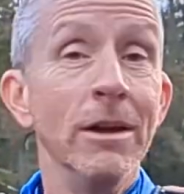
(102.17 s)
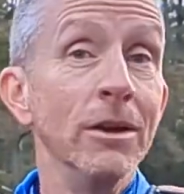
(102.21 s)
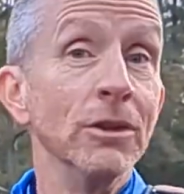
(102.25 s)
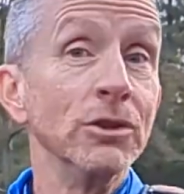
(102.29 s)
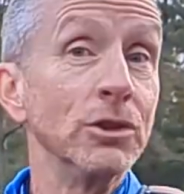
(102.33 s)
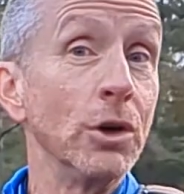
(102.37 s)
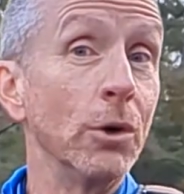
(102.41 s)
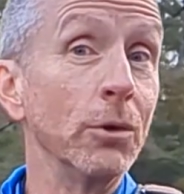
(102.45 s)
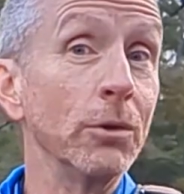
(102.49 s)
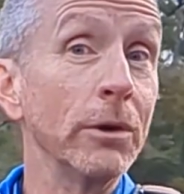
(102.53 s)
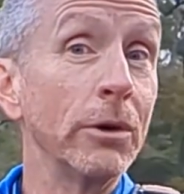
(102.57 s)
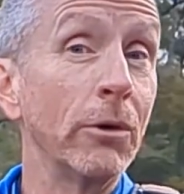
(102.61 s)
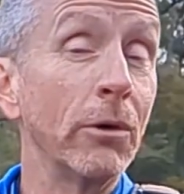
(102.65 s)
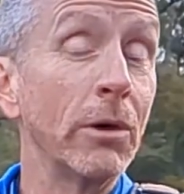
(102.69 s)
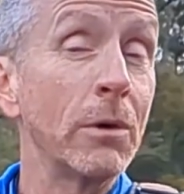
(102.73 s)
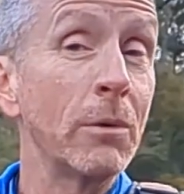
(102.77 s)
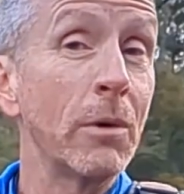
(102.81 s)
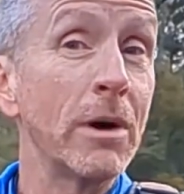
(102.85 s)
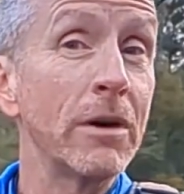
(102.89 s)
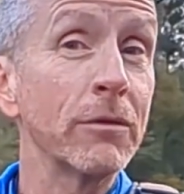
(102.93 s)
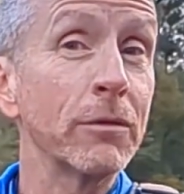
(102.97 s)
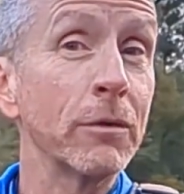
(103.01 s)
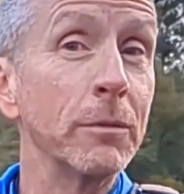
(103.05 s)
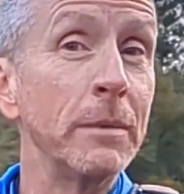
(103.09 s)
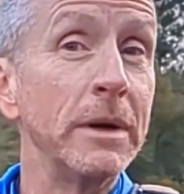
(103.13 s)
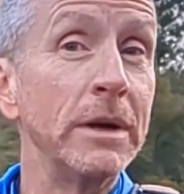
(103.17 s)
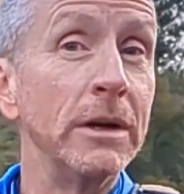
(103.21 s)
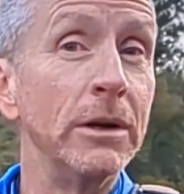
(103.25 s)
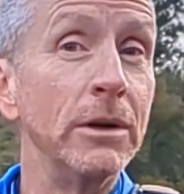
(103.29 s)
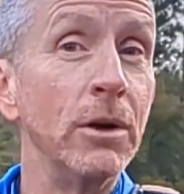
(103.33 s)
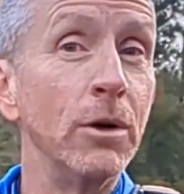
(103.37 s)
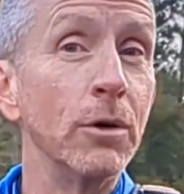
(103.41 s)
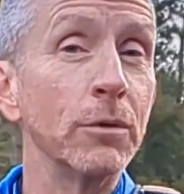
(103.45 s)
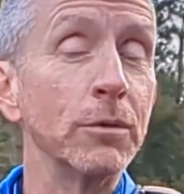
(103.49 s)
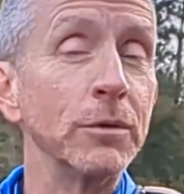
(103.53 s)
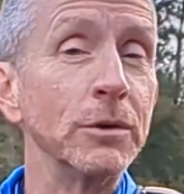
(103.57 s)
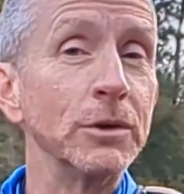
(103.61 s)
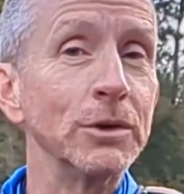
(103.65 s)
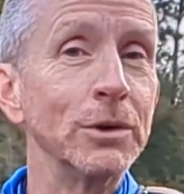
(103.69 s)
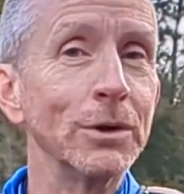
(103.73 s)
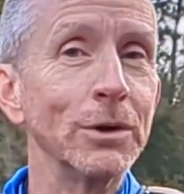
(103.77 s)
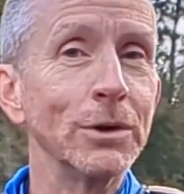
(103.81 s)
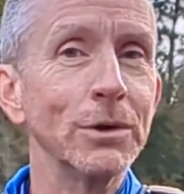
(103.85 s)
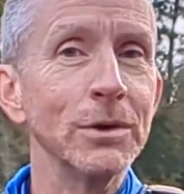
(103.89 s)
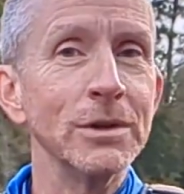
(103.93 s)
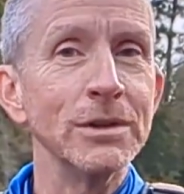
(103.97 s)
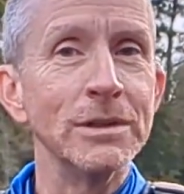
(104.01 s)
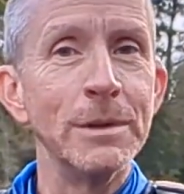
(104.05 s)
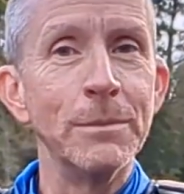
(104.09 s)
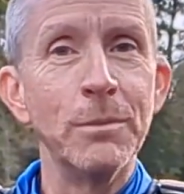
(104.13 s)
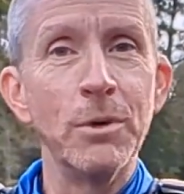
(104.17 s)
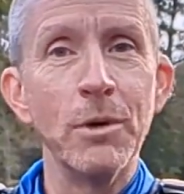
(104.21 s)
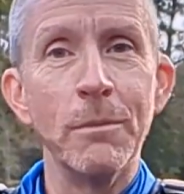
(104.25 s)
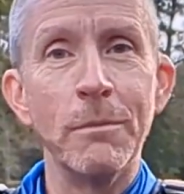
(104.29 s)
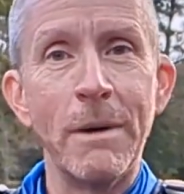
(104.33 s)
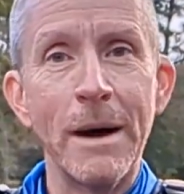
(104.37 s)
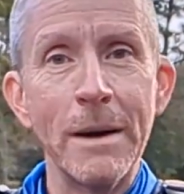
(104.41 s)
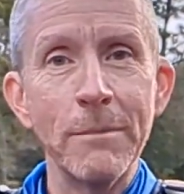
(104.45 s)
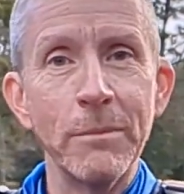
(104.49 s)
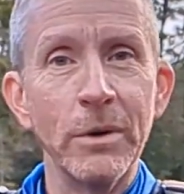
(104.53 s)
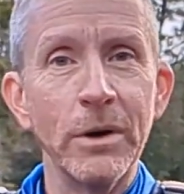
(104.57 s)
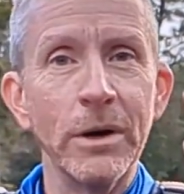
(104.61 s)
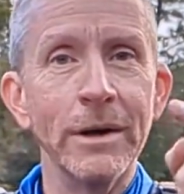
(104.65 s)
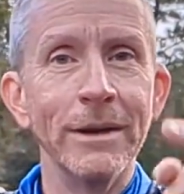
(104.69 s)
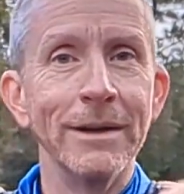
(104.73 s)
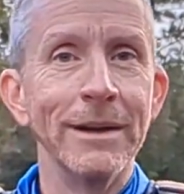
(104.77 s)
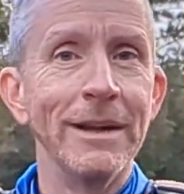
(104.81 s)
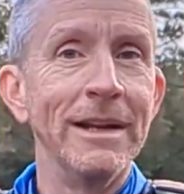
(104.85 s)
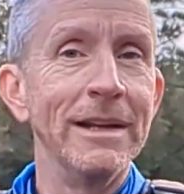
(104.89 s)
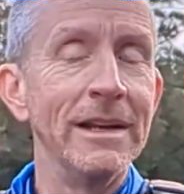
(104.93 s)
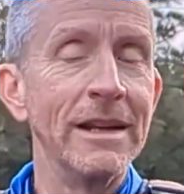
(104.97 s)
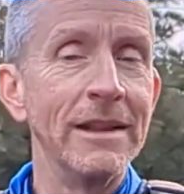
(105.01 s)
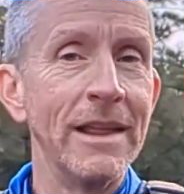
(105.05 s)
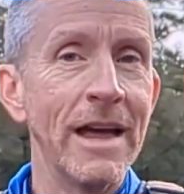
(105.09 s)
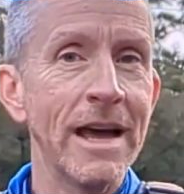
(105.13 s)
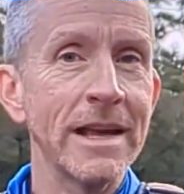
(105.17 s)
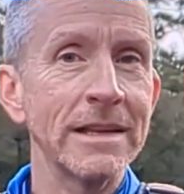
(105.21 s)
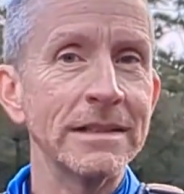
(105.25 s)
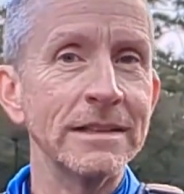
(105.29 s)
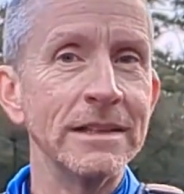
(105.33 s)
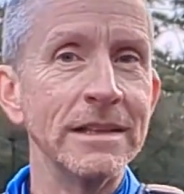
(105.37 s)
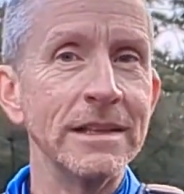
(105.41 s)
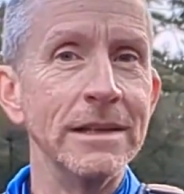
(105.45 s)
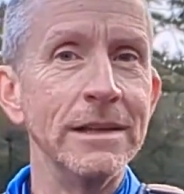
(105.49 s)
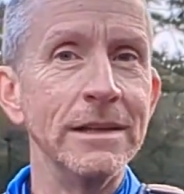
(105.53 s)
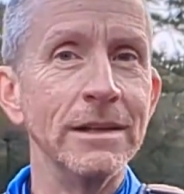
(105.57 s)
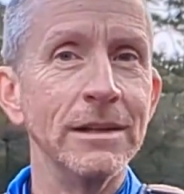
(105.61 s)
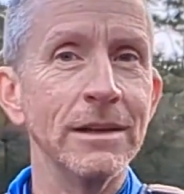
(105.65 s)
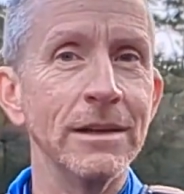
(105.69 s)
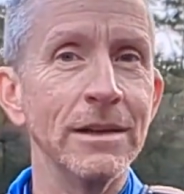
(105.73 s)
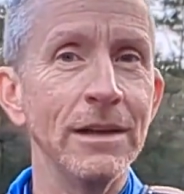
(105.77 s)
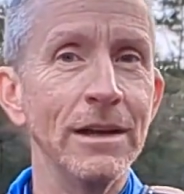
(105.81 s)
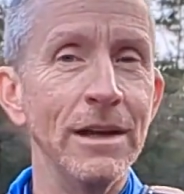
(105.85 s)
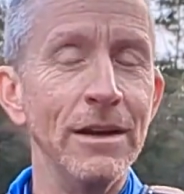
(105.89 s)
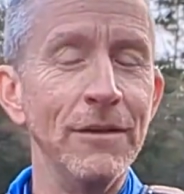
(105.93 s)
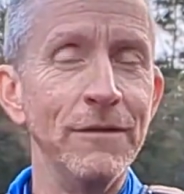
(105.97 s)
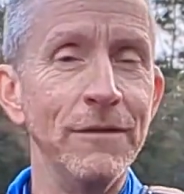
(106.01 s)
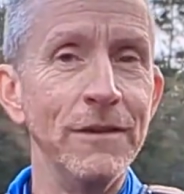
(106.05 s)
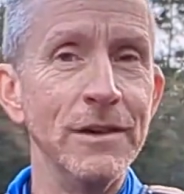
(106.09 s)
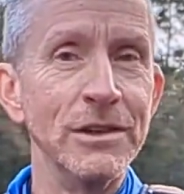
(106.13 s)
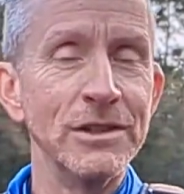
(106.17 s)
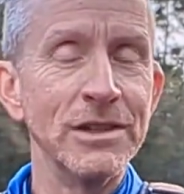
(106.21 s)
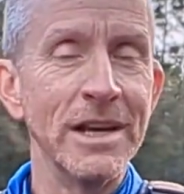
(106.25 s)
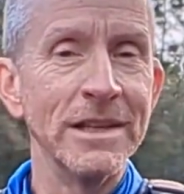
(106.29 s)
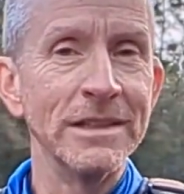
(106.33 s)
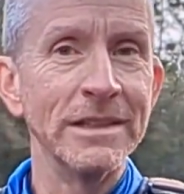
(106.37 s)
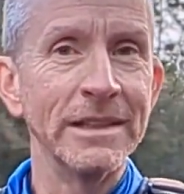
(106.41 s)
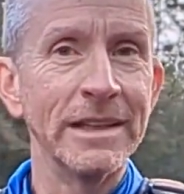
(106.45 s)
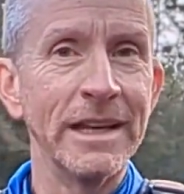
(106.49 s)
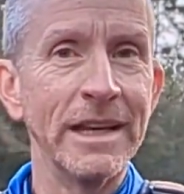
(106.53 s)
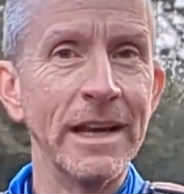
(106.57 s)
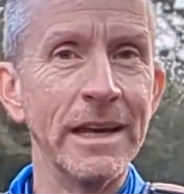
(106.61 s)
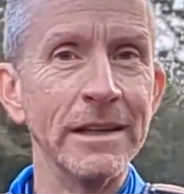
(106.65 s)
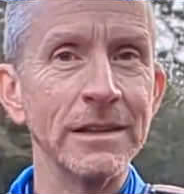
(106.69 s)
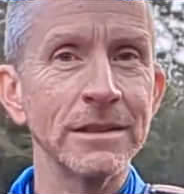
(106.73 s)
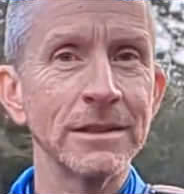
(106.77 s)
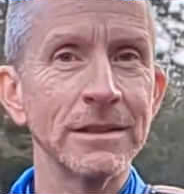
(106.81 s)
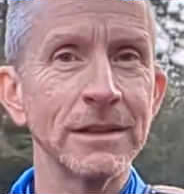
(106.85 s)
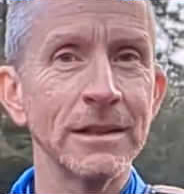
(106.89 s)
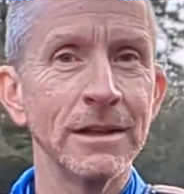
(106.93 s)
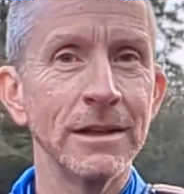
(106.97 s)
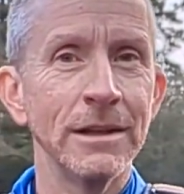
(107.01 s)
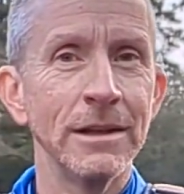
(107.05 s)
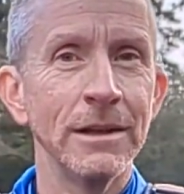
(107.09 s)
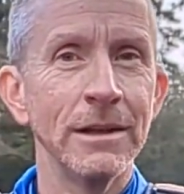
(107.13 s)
So the only way for me to know for sure is to put my butt into that seat and fish as a guest.